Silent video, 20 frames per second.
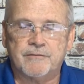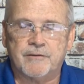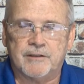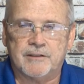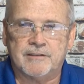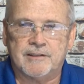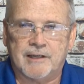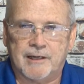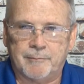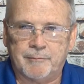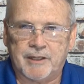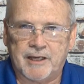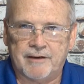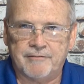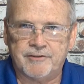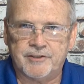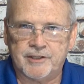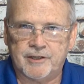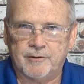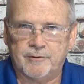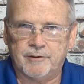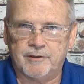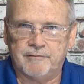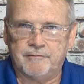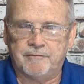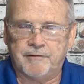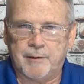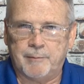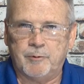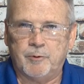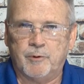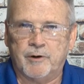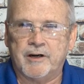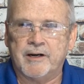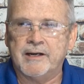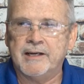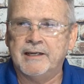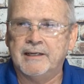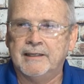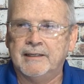Funtime live show in
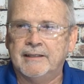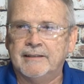February.